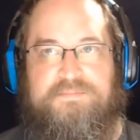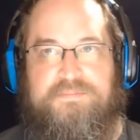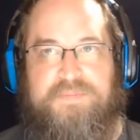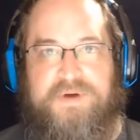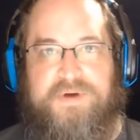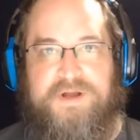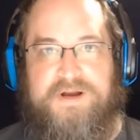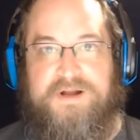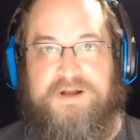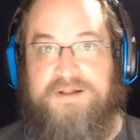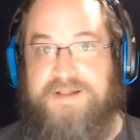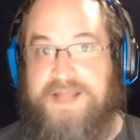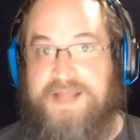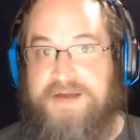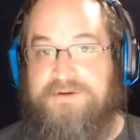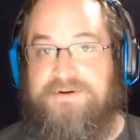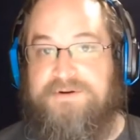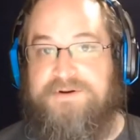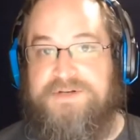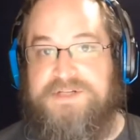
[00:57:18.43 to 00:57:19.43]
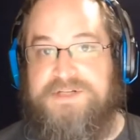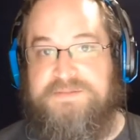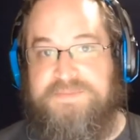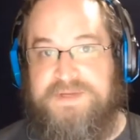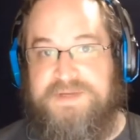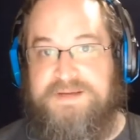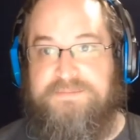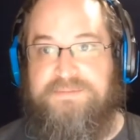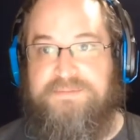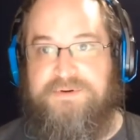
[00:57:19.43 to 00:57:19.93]
but allow her to
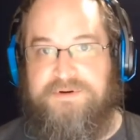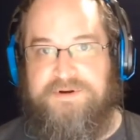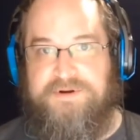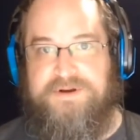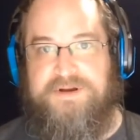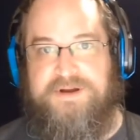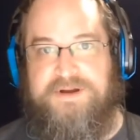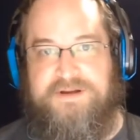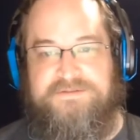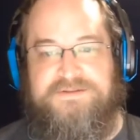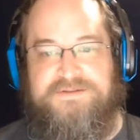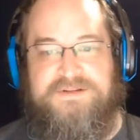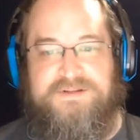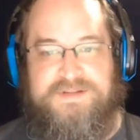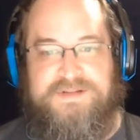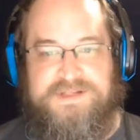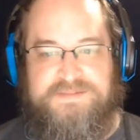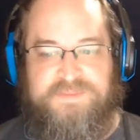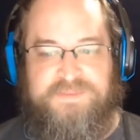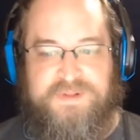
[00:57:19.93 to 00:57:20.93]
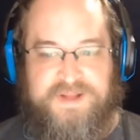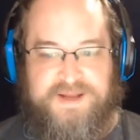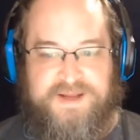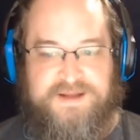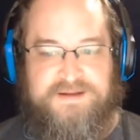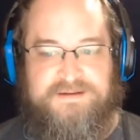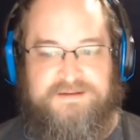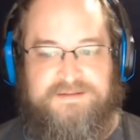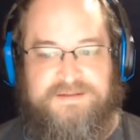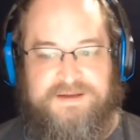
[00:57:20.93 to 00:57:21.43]
be important enough to this
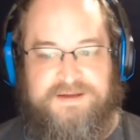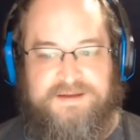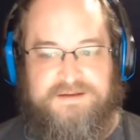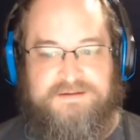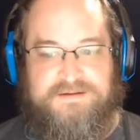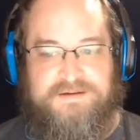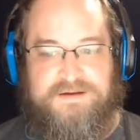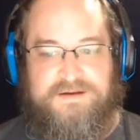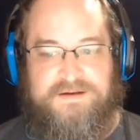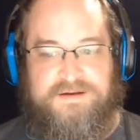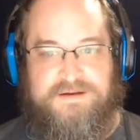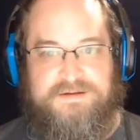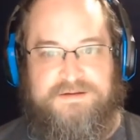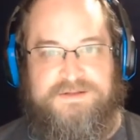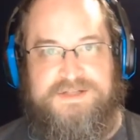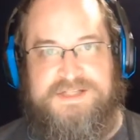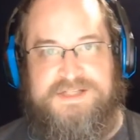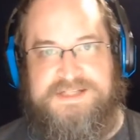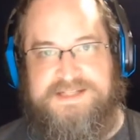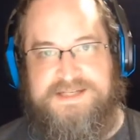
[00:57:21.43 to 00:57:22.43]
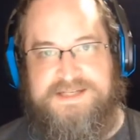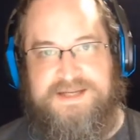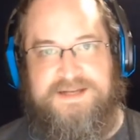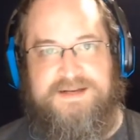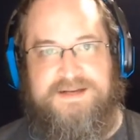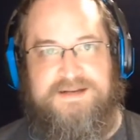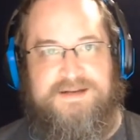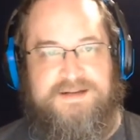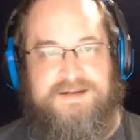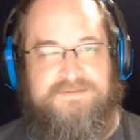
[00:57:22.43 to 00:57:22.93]
plan that uh, she's
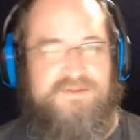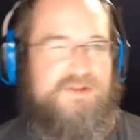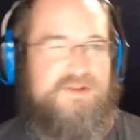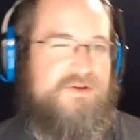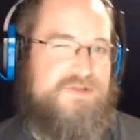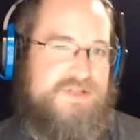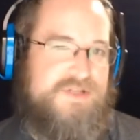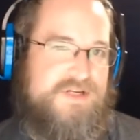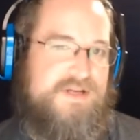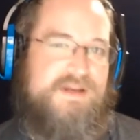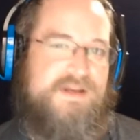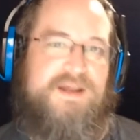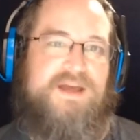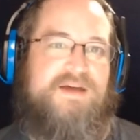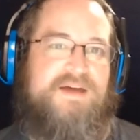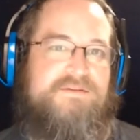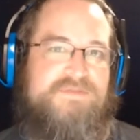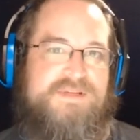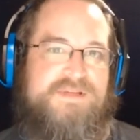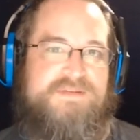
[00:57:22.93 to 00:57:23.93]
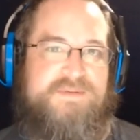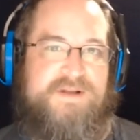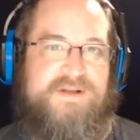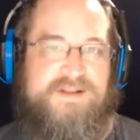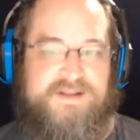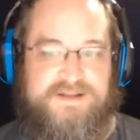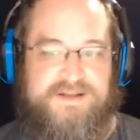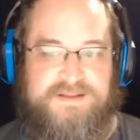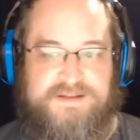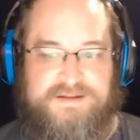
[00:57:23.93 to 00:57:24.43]
needed, even though she didn't have the
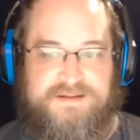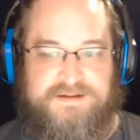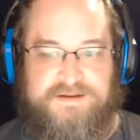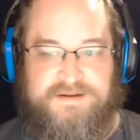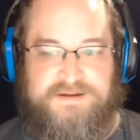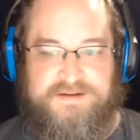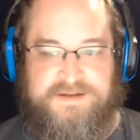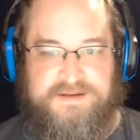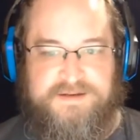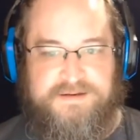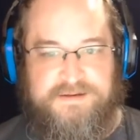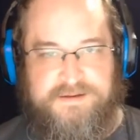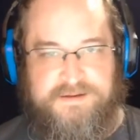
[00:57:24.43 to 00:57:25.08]
spotlight that Don did.